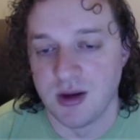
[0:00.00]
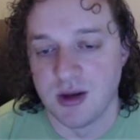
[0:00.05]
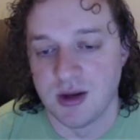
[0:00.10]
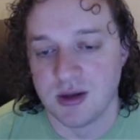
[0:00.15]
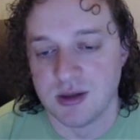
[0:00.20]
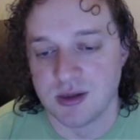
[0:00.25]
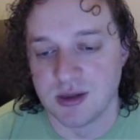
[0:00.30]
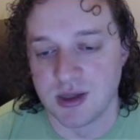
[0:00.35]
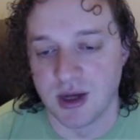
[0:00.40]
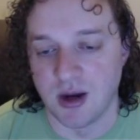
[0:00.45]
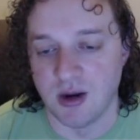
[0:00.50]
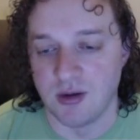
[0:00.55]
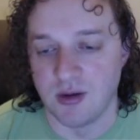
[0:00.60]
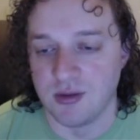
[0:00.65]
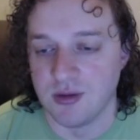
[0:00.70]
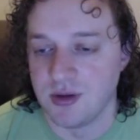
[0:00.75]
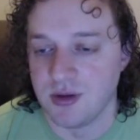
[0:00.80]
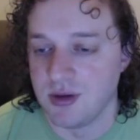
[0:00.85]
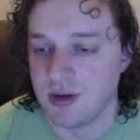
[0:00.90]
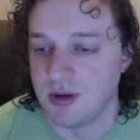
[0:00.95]
So,
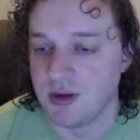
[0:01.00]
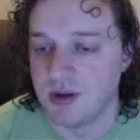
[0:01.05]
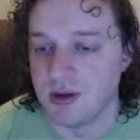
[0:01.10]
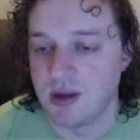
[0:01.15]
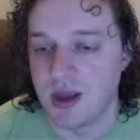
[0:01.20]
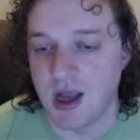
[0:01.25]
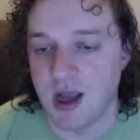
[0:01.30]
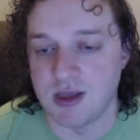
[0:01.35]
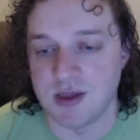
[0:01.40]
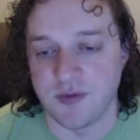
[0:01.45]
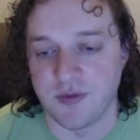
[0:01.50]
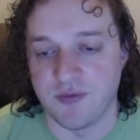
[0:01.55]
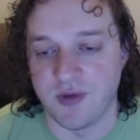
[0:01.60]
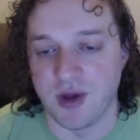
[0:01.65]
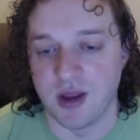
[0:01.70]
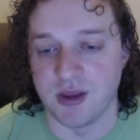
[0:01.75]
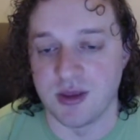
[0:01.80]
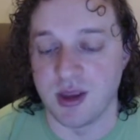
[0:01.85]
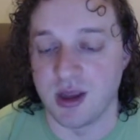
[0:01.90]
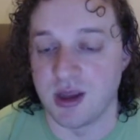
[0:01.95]
that's a
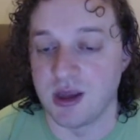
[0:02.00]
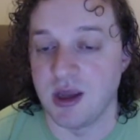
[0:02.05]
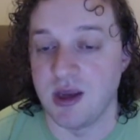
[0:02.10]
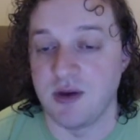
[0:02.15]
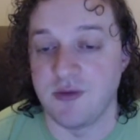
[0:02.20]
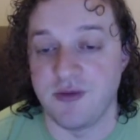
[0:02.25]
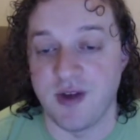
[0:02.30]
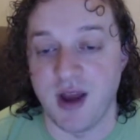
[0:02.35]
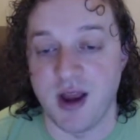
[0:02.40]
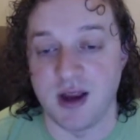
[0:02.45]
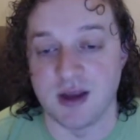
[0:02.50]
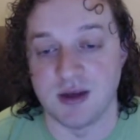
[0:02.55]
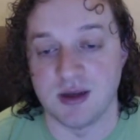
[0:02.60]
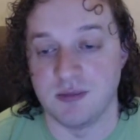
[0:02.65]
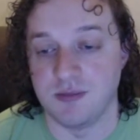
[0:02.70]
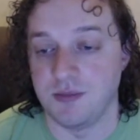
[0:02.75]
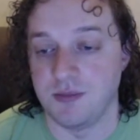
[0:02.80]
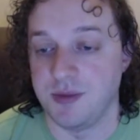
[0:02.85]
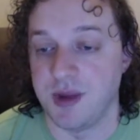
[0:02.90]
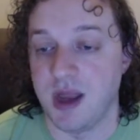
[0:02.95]
fun thing. In fact,
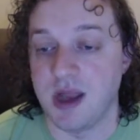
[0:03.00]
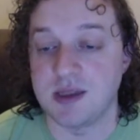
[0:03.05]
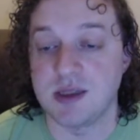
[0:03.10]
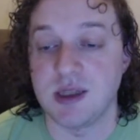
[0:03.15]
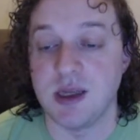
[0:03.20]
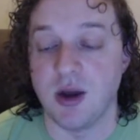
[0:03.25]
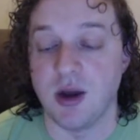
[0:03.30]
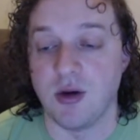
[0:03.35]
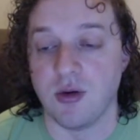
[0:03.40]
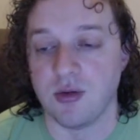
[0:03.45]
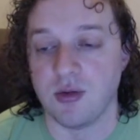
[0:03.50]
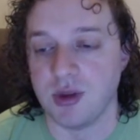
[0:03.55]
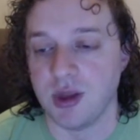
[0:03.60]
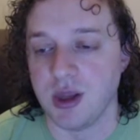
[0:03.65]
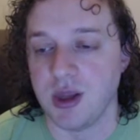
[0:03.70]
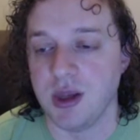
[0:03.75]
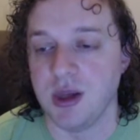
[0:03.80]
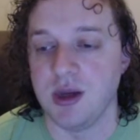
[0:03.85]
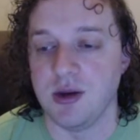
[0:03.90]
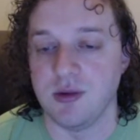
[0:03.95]
that's the
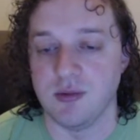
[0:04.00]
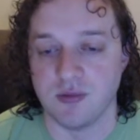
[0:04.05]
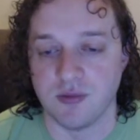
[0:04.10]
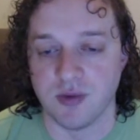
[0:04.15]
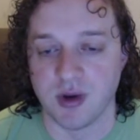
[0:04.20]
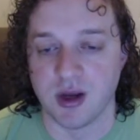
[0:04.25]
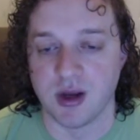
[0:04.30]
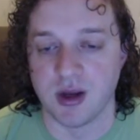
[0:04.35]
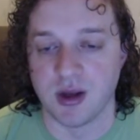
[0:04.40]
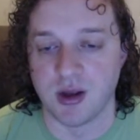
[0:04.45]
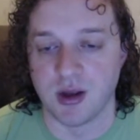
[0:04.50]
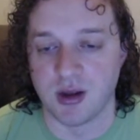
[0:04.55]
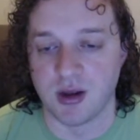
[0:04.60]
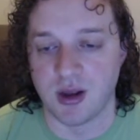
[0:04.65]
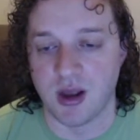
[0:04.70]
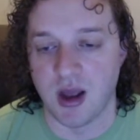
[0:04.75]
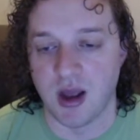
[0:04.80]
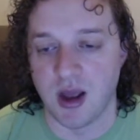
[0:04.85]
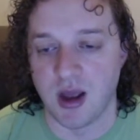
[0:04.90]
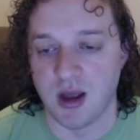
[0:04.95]
only real
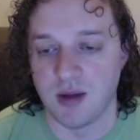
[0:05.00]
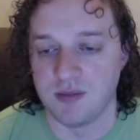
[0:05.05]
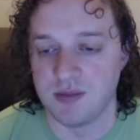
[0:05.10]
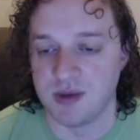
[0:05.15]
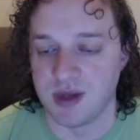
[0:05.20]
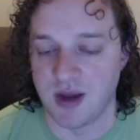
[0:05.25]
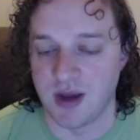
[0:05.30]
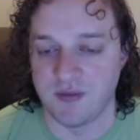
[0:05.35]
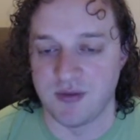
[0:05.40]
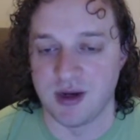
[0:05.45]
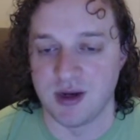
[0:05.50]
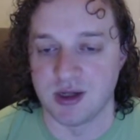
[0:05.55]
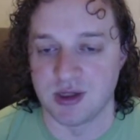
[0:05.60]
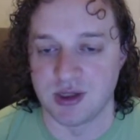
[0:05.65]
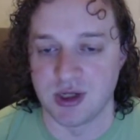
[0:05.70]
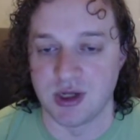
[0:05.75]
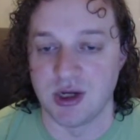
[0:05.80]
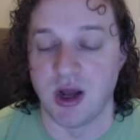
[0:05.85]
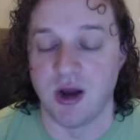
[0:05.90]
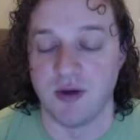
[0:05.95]

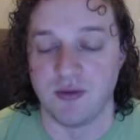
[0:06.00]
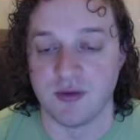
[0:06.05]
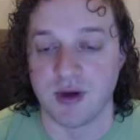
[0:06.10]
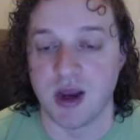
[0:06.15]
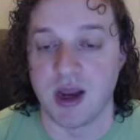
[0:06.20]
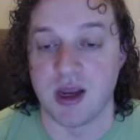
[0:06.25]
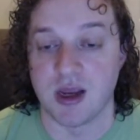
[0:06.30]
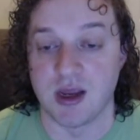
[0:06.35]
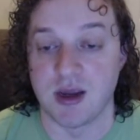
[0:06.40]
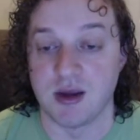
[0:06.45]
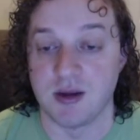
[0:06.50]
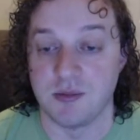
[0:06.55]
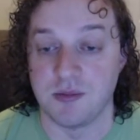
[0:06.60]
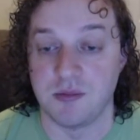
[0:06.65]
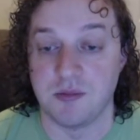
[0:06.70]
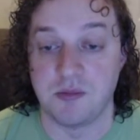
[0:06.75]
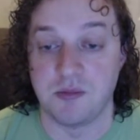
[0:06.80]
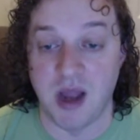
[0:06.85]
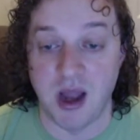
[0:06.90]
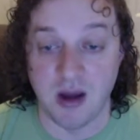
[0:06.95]
definition of Rake.
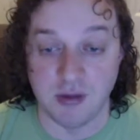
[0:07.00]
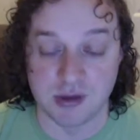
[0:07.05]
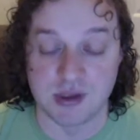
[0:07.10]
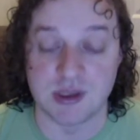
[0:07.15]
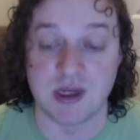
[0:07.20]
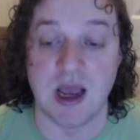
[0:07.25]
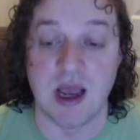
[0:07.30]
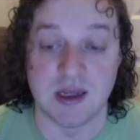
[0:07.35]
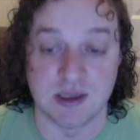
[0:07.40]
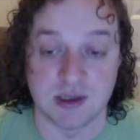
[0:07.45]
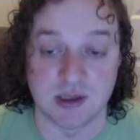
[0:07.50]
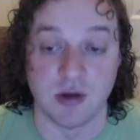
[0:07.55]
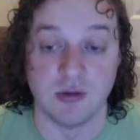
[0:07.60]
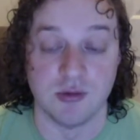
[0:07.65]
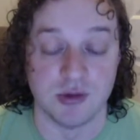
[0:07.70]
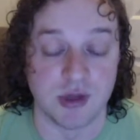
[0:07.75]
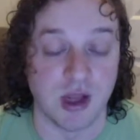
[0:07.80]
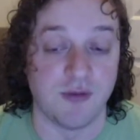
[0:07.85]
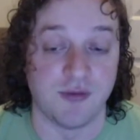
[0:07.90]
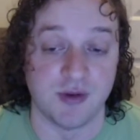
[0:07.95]
Pounce has its own
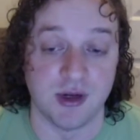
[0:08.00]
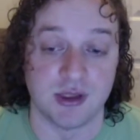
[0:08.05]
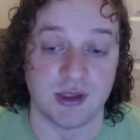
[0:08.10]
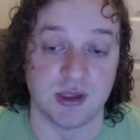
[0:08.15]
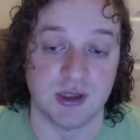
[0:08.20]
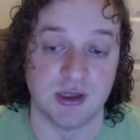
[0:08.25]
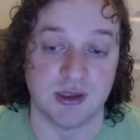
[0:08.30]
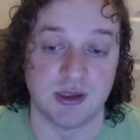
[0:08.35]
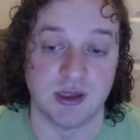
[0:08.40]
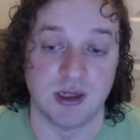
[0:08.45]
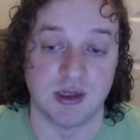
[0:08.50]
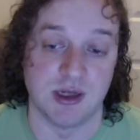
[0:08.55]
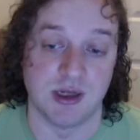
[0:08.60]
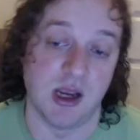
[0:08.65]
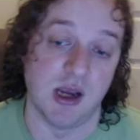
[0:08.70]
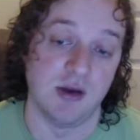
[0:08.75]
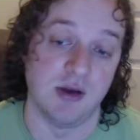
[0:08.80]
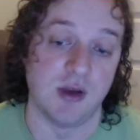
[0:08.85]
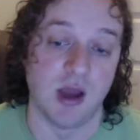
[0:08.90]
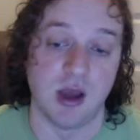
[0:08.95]
definition that says, hey,
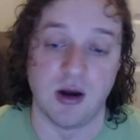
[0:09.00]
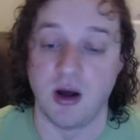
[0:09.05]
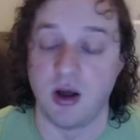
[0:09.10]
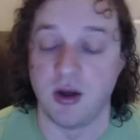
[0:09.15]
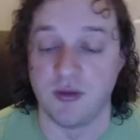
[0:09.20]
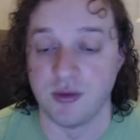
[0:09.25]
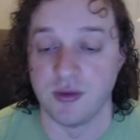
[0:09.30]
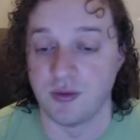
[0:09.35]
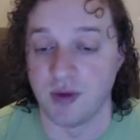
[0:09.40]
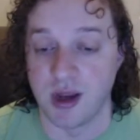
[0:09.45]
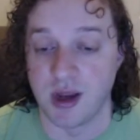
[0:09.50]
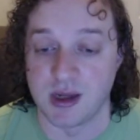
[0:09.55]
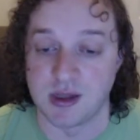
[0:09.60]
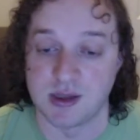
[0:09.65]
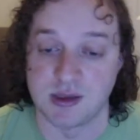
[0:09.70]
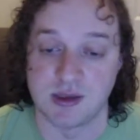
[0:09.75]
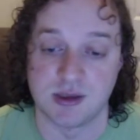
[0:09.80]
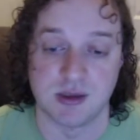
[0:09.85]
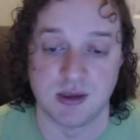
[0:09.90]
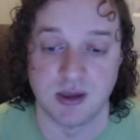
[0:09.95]
you get all of the
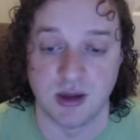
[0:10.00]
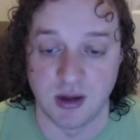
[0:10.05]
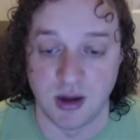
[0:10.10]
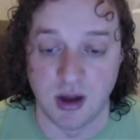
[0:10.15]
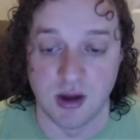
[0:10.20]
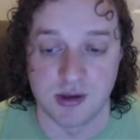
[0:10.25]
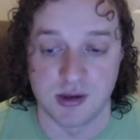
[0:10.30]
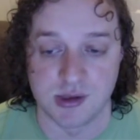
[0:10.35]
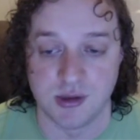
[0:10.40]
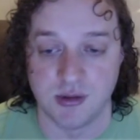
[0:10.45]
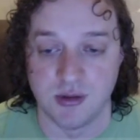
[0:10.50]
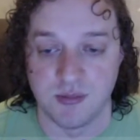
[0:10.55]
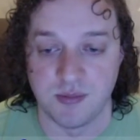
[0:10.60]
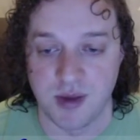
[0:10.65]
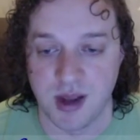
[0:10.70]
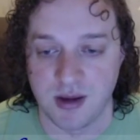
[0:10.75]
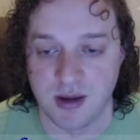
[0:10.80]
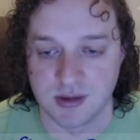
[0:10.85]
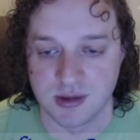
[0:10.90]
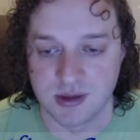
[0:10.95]
Rakes also in
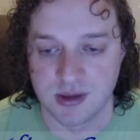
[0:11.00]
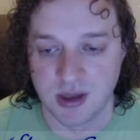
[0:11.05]
Pounce.